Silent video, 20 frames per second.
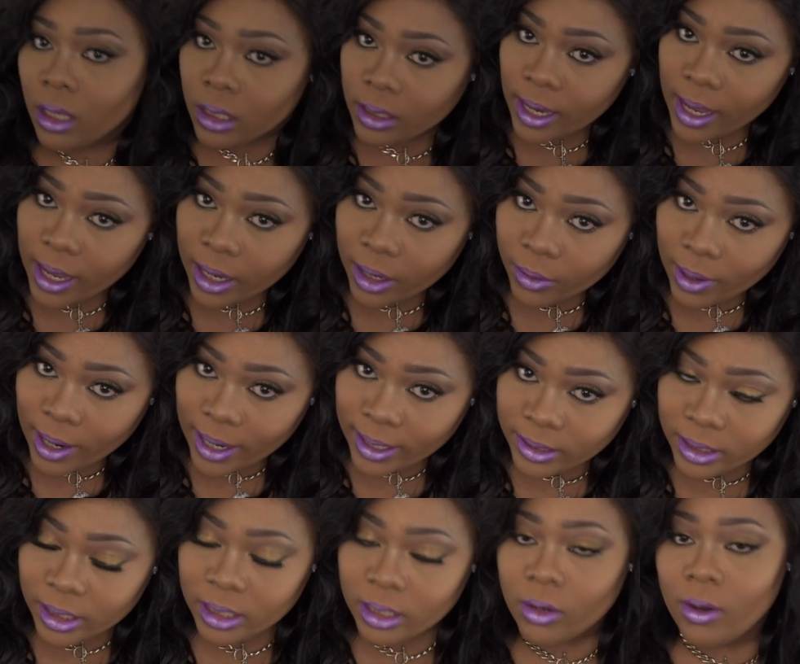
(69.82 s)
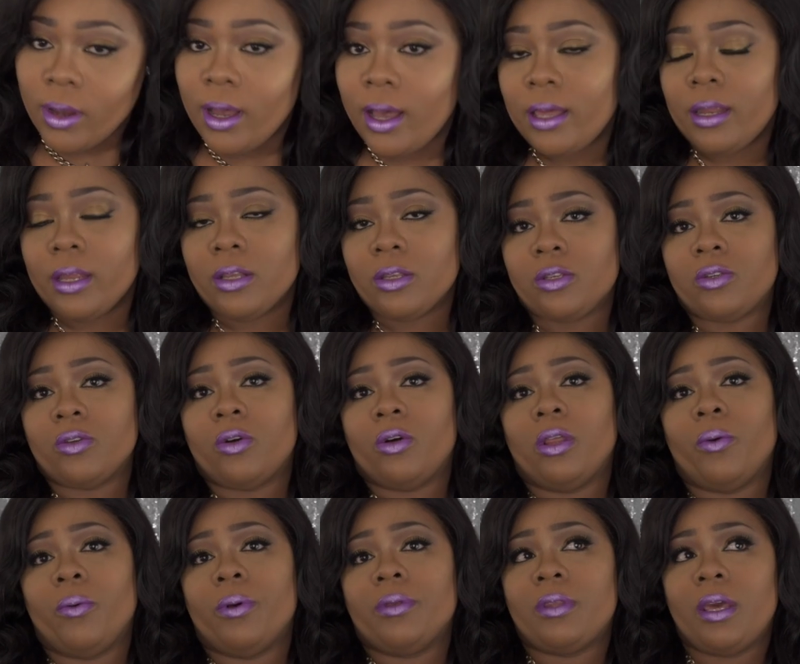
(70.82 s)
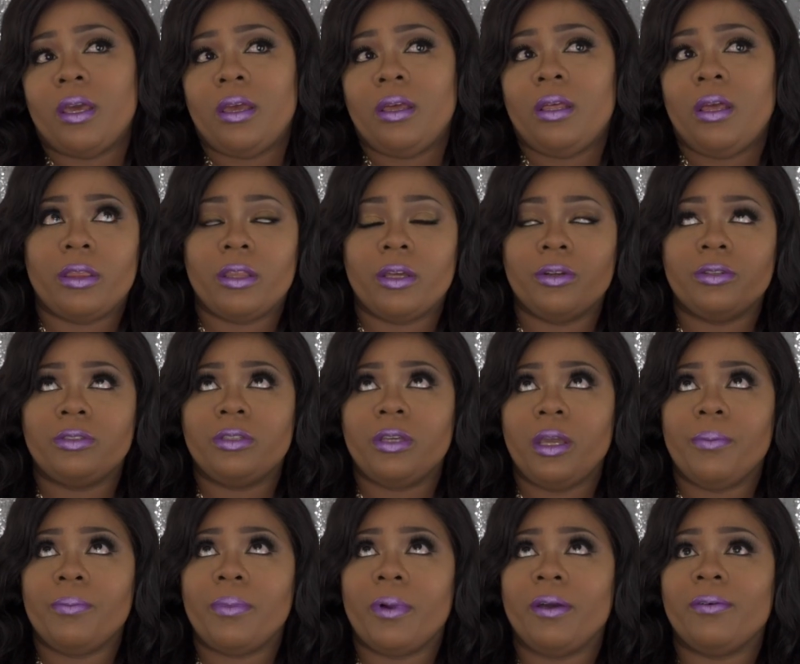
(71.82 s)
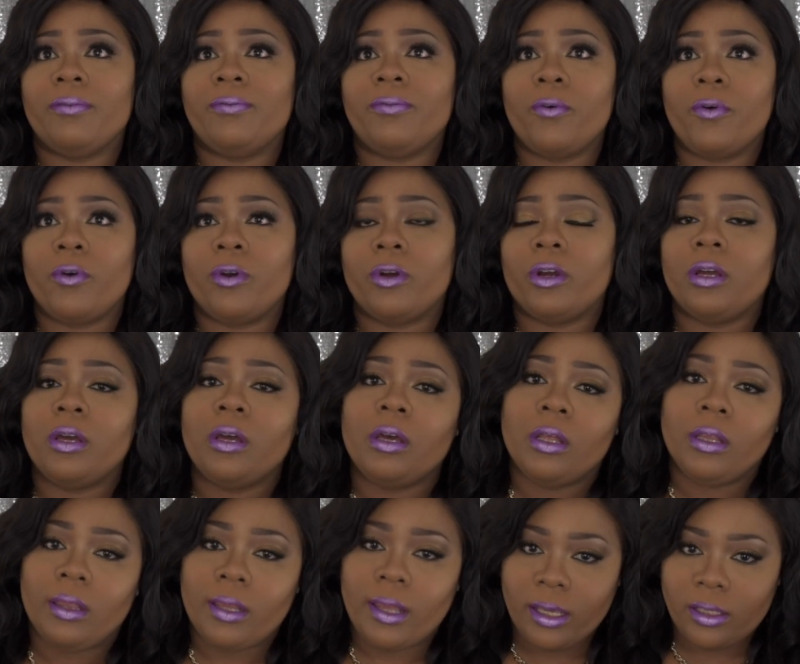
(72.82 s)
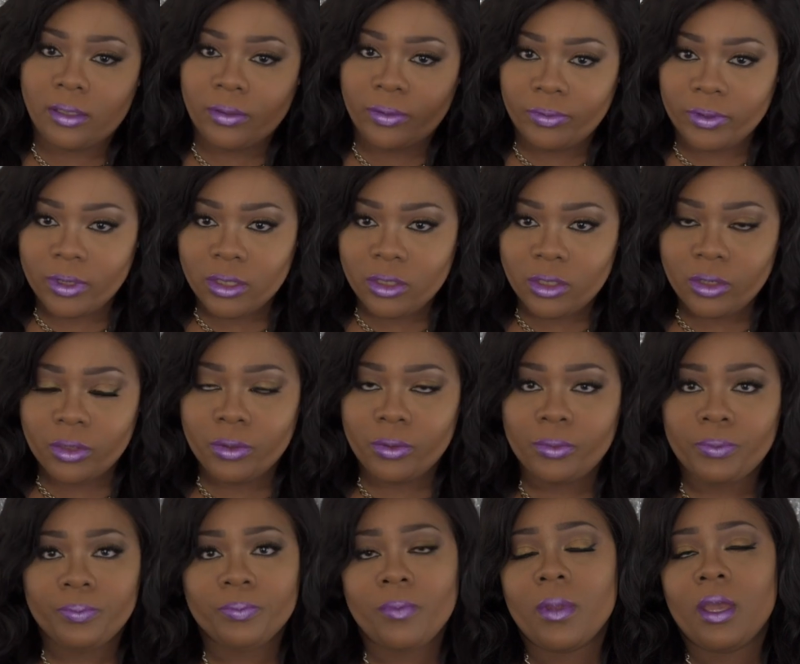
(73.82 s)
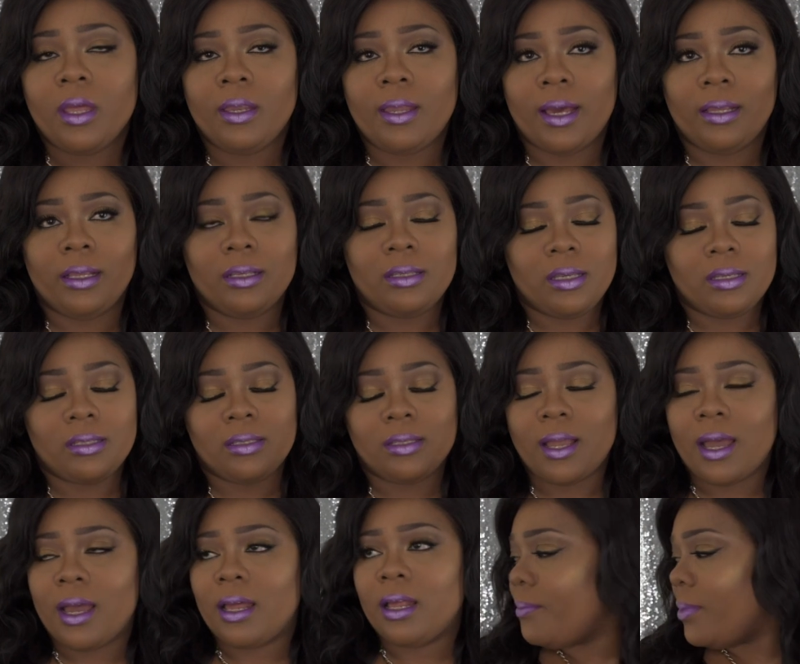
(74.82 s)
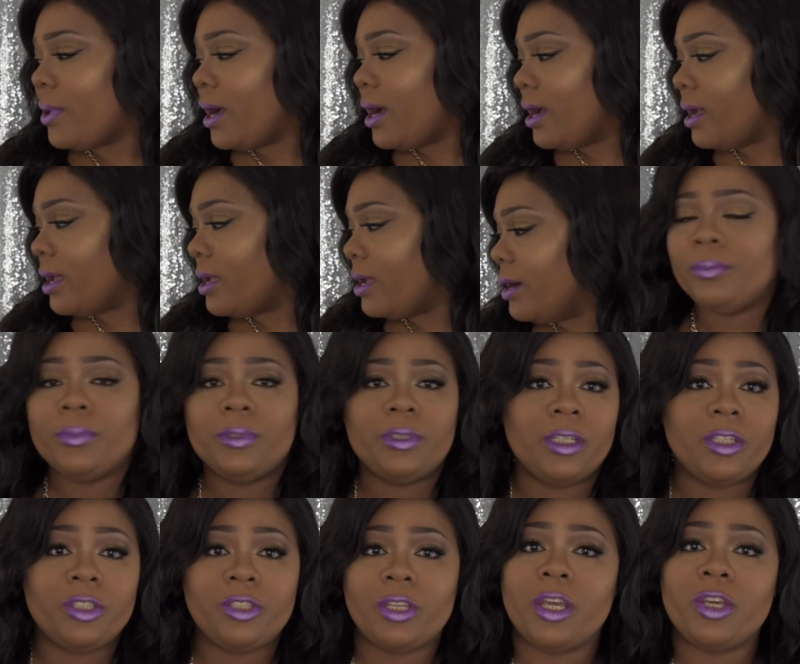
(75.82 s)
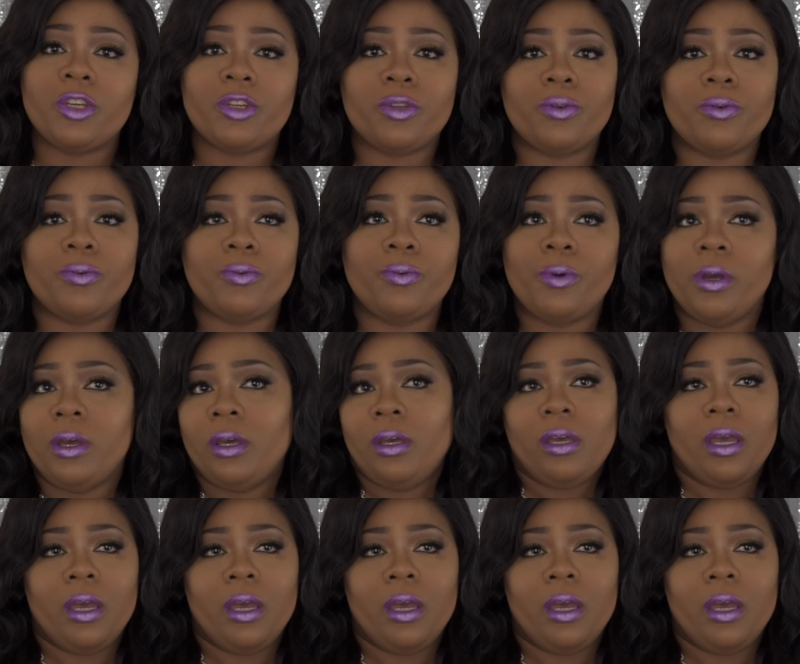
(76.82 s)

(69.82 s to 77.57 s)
Now, I did go ahead and install it with a 13 by 4 lace frontal now this is not by Sensationnel.